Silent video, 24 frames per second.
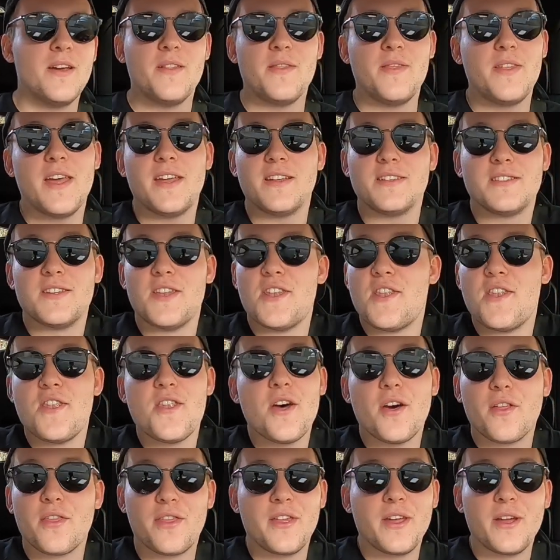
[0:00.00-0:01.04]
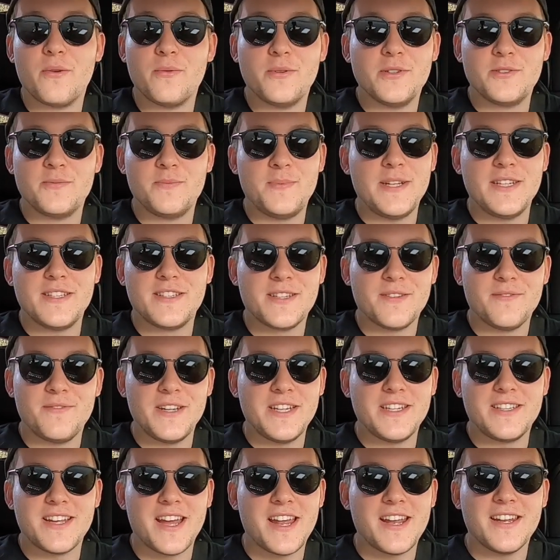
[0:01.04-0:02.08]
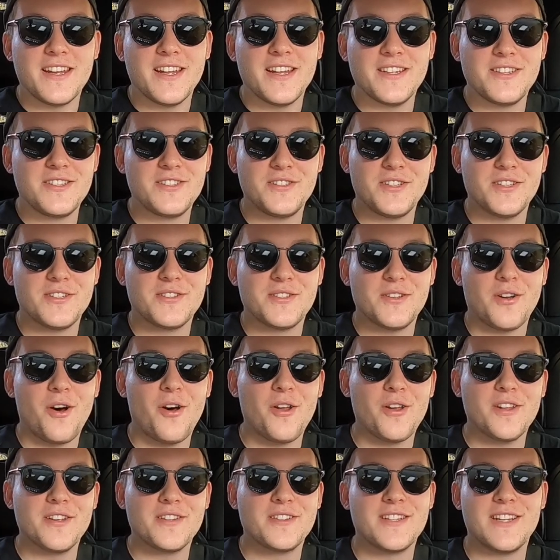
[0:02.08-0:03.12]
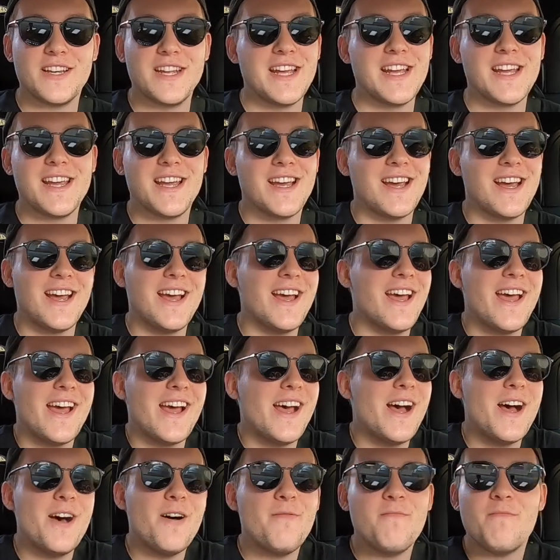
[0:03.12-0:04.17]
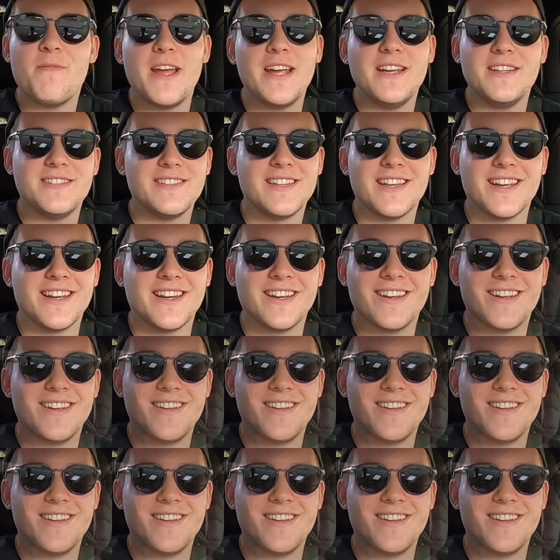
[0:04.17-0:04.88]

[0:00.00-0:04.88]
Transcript: There's nothing which beats a V10. It's just honestly amazing.